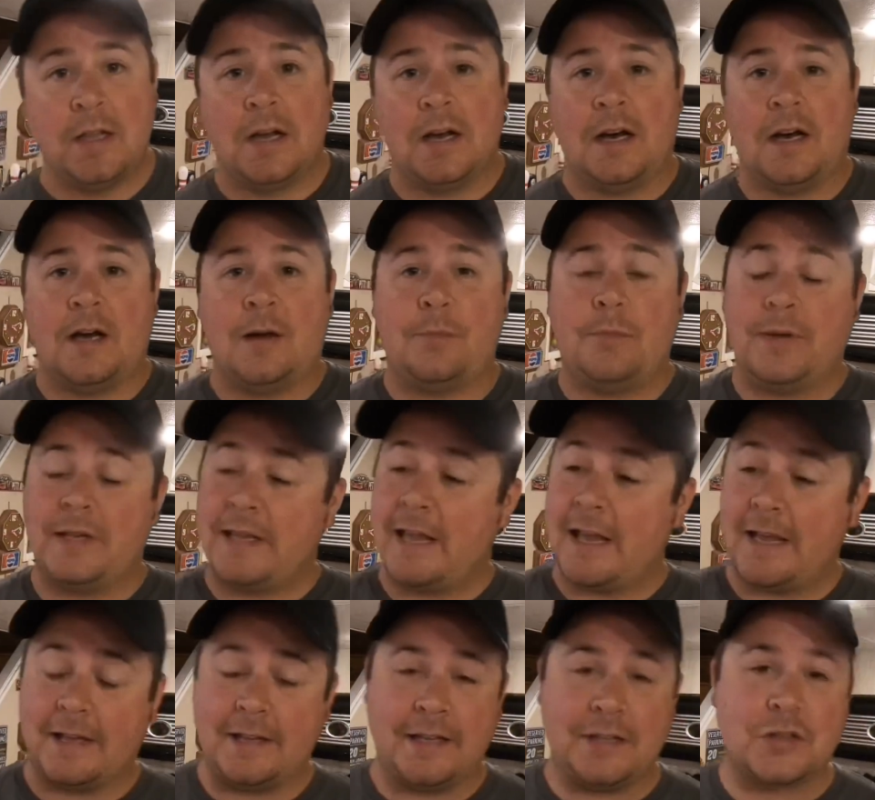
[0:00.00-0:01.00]
But
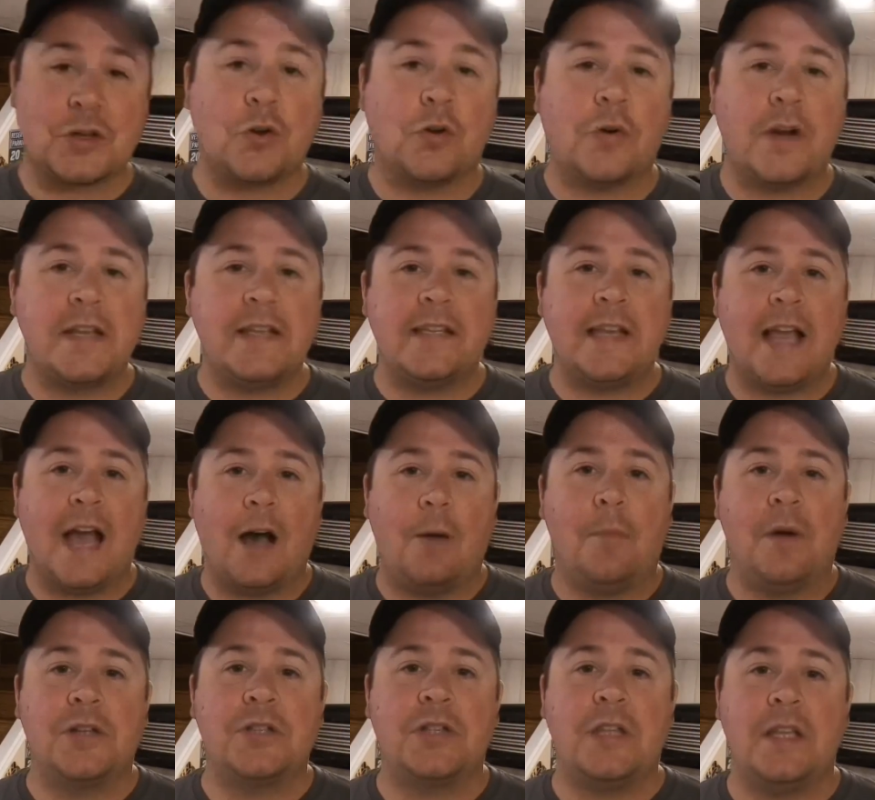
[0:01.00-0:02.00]
yeah, it's crazy how
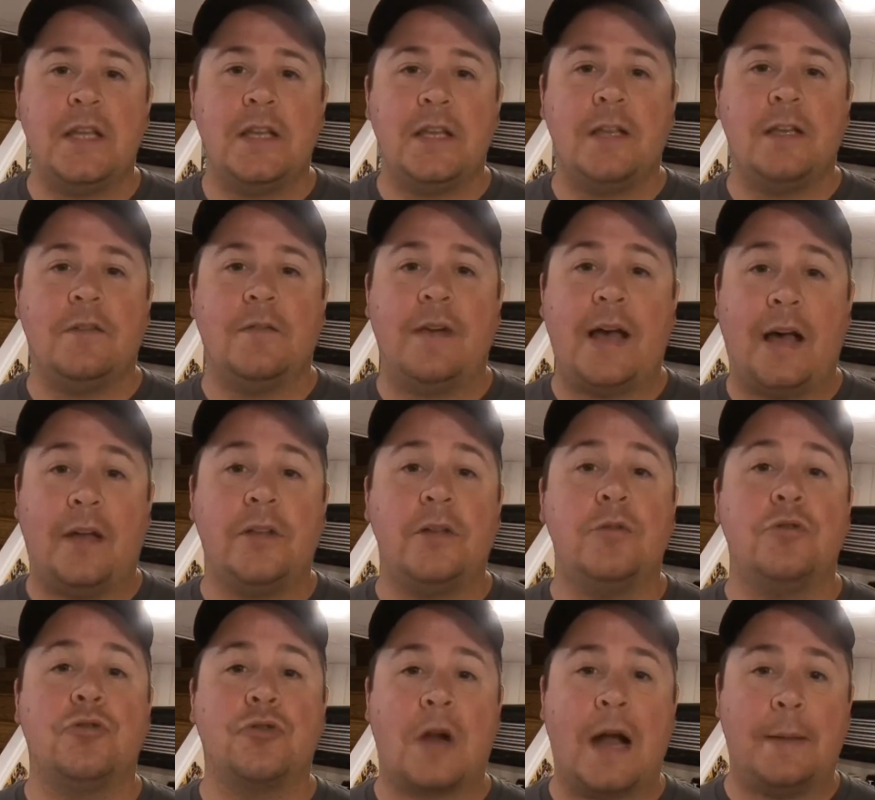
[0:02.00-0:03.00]
much the value
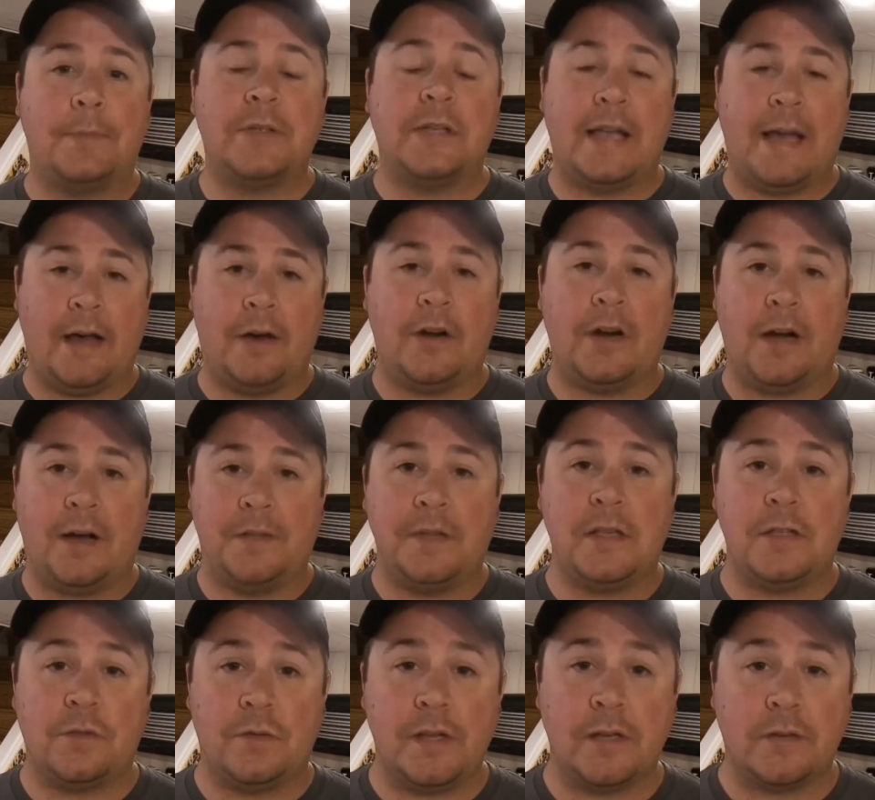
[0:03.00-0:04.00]
drops out on
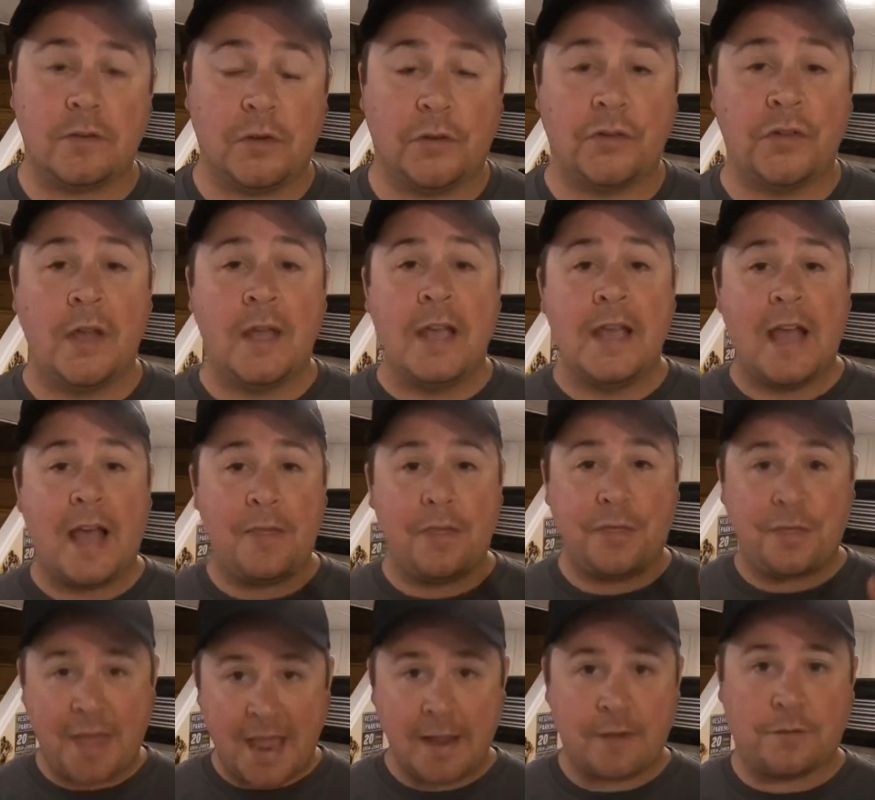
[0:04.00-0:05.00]
these vehicles. And
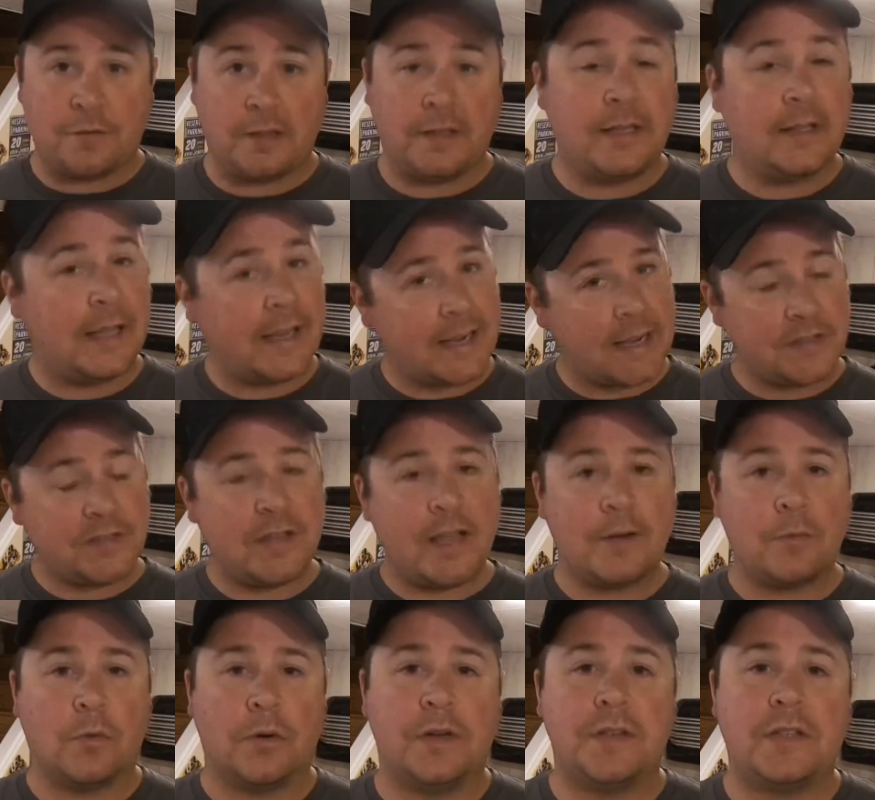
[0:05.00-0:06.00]
thankfully, like I said,
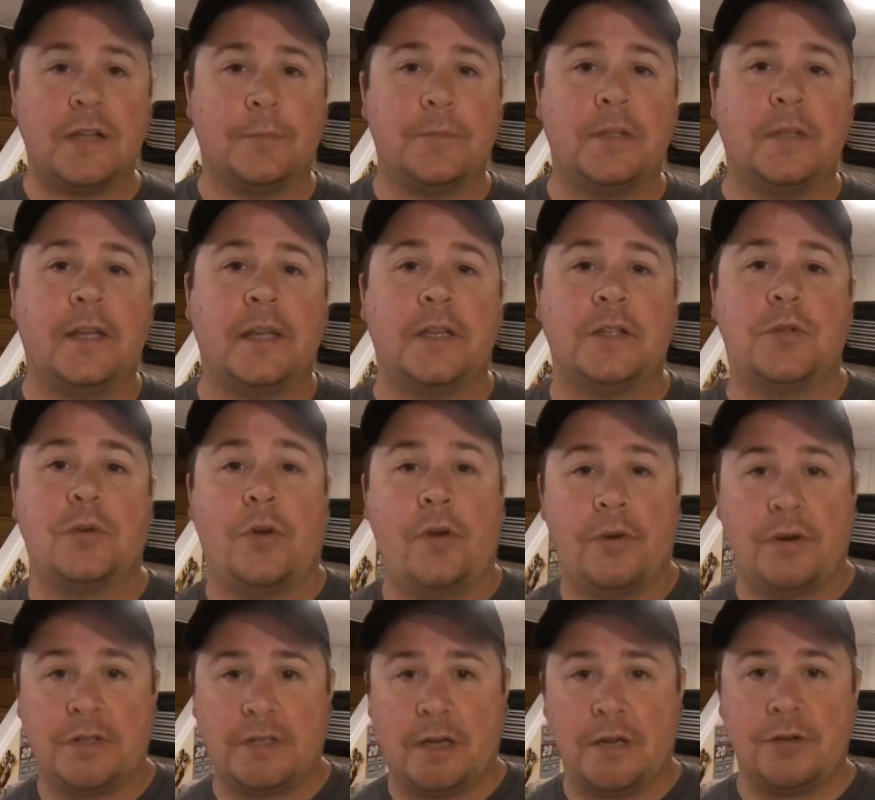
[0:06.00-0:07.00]
we're in something like a
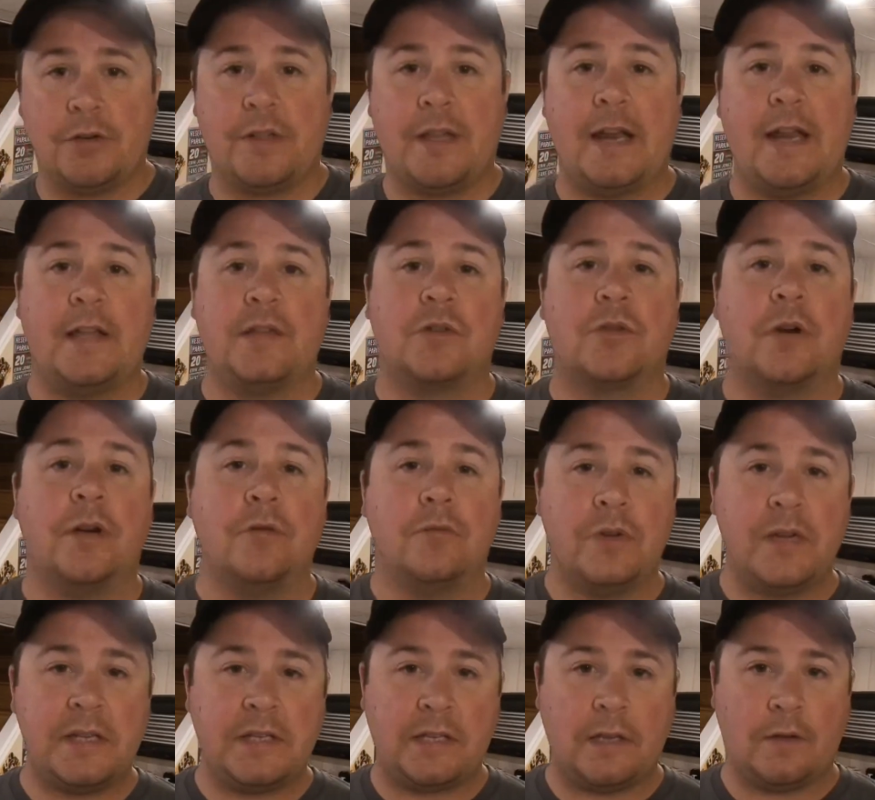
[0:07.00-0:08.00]
Toyota Tundra that has great
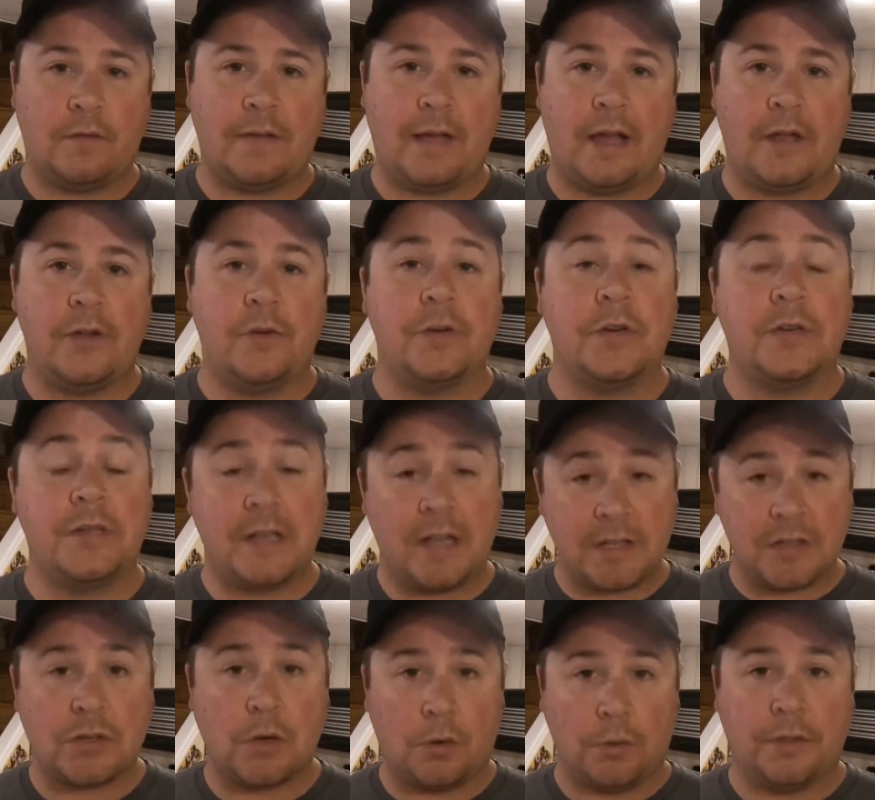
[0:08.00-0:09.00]
resale value and
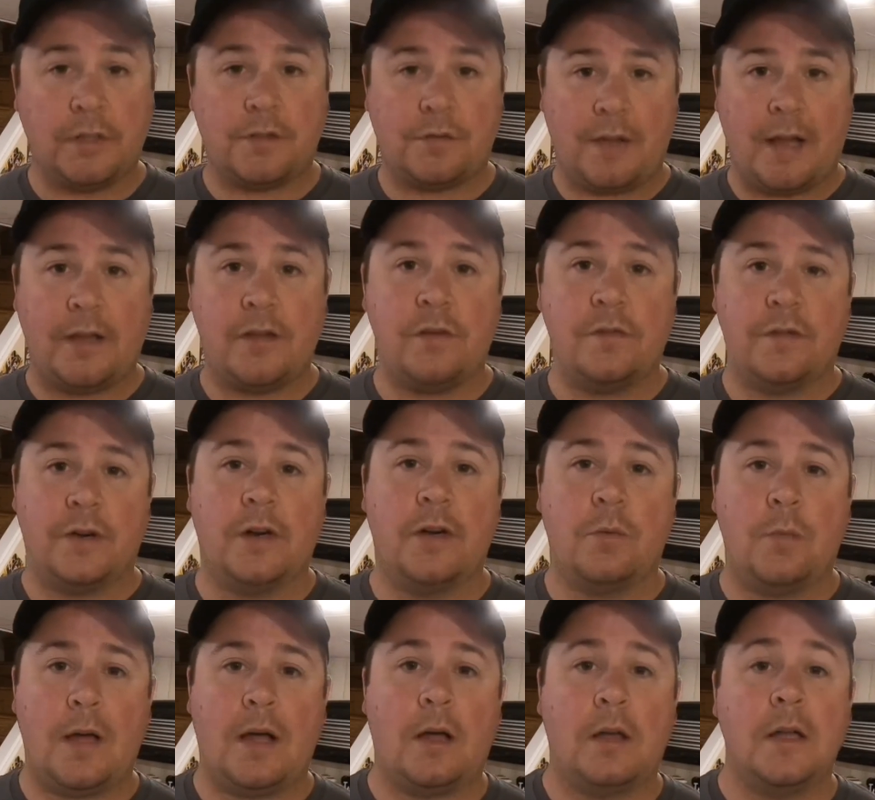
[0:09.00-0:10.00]
does hold its value very
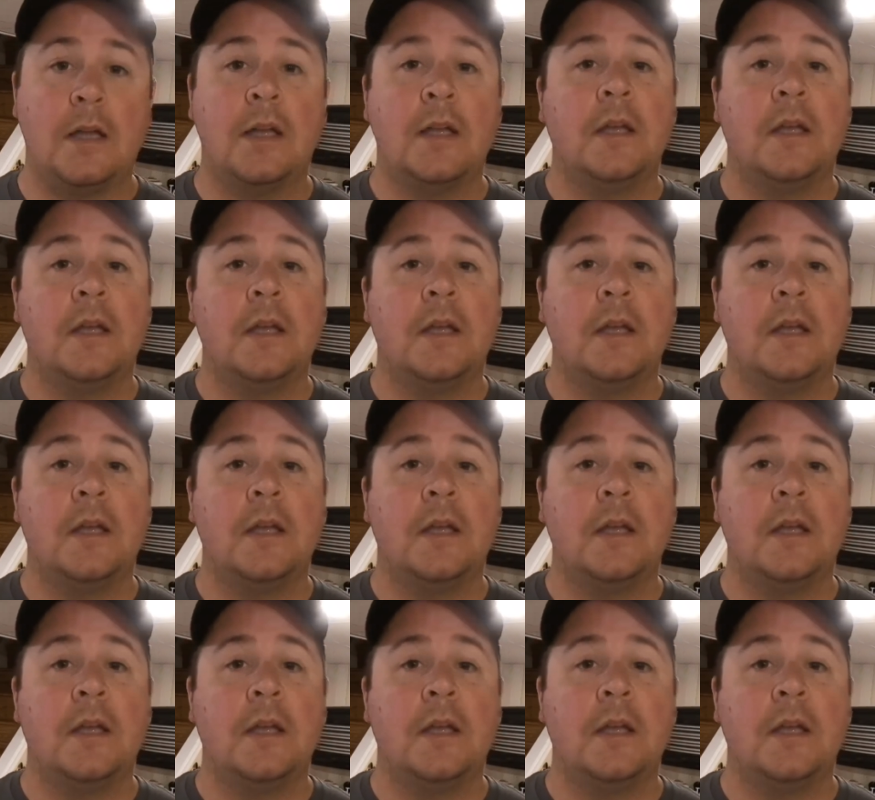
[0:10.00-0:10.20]
well.